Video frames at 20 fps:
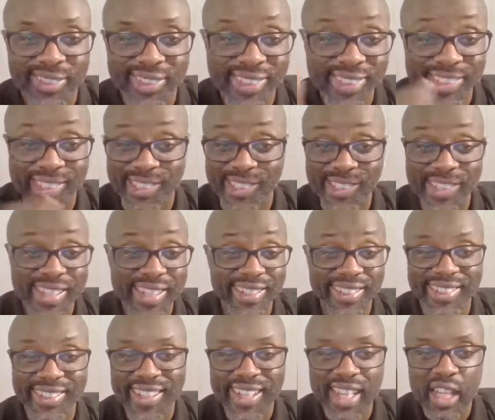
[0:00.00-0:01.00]
There's
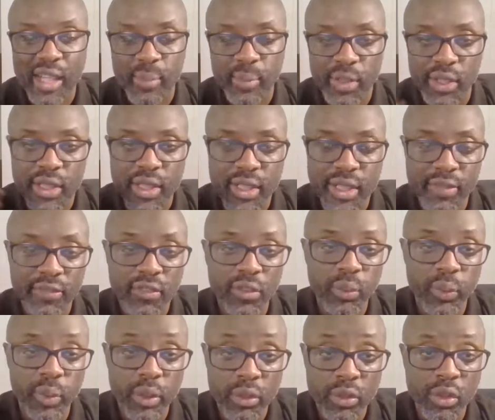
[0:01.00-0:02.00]
none. You just have to
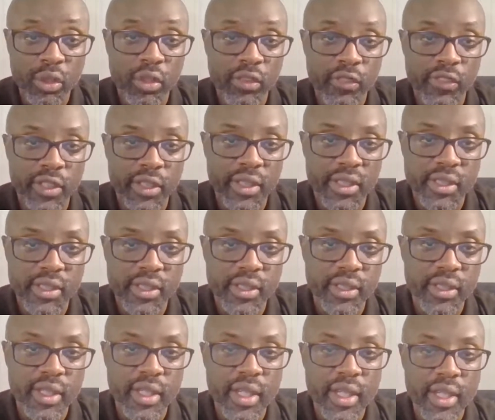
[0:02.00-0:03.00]
do a new COVID
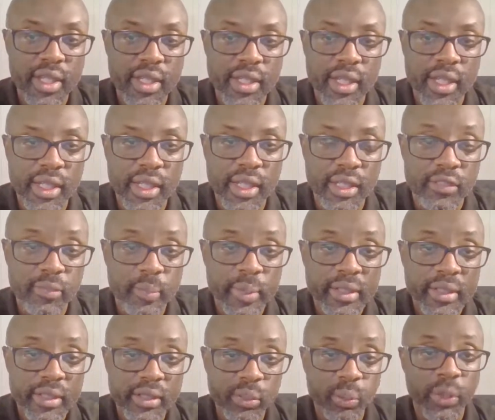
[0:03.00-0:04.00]
test. And they've
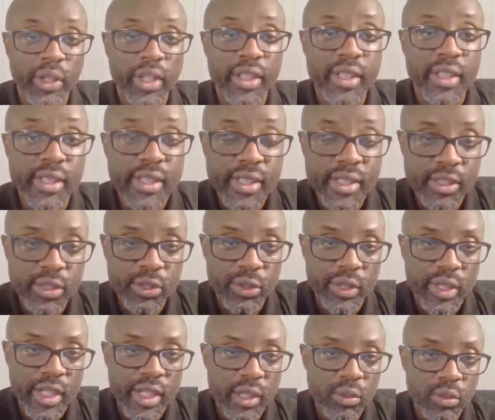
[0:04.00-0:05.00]
made it way
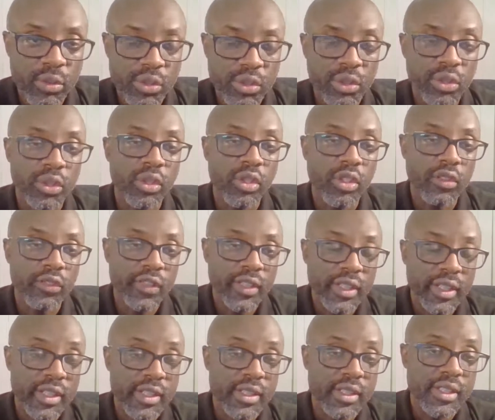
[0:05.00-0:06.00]
easier now. So your COVID
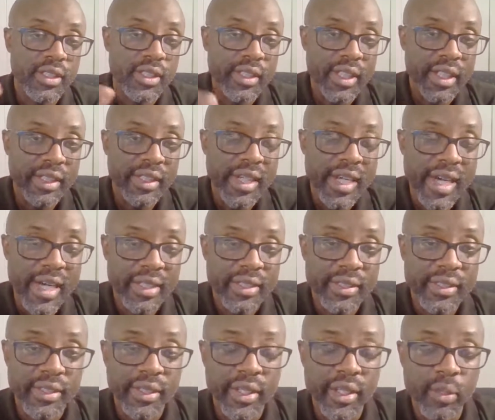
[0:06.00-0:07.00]
test is done at
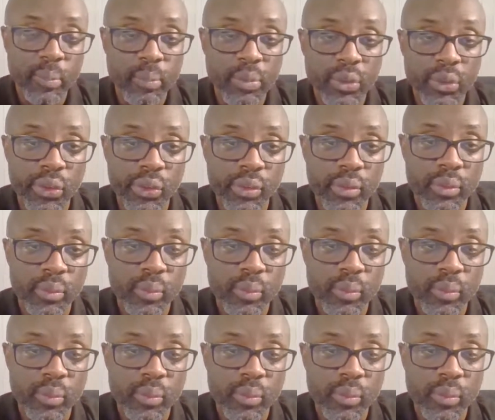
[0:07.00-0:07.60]
the airport.